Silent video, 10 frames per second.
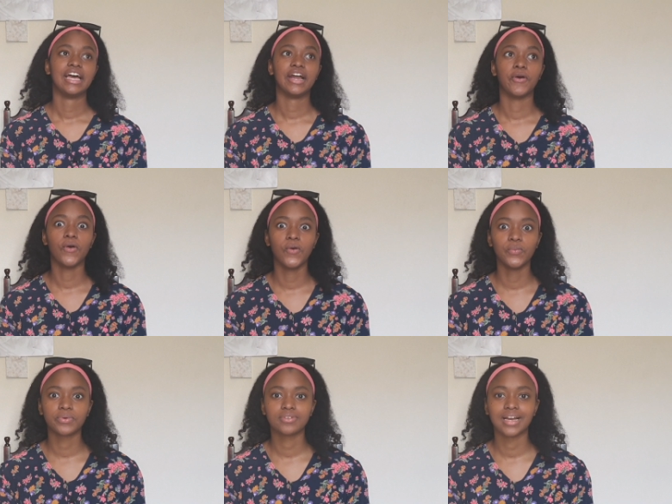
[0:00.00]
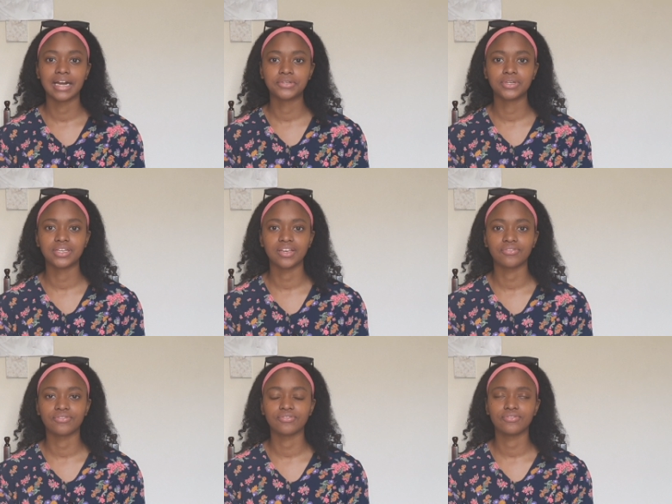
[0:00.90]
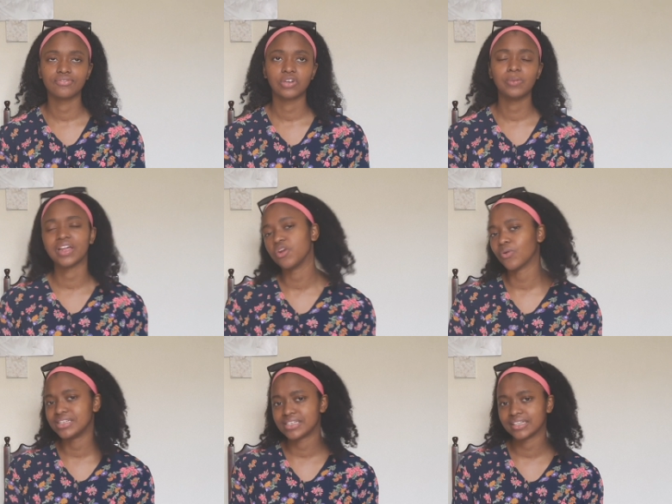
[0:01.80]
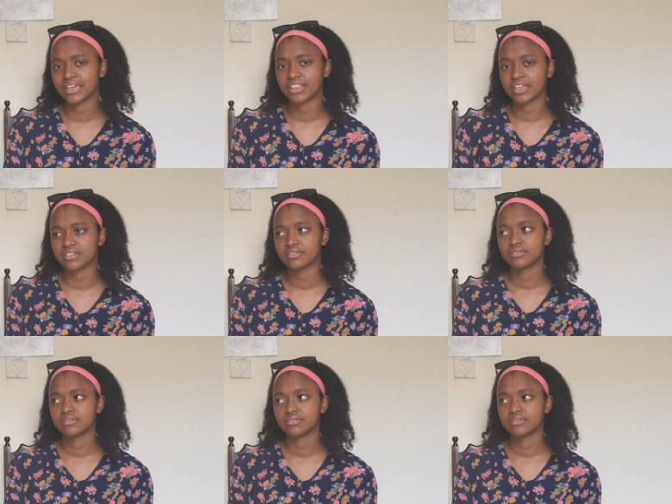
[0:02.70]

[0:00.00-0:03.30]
and hope actually if hope that no one says anything.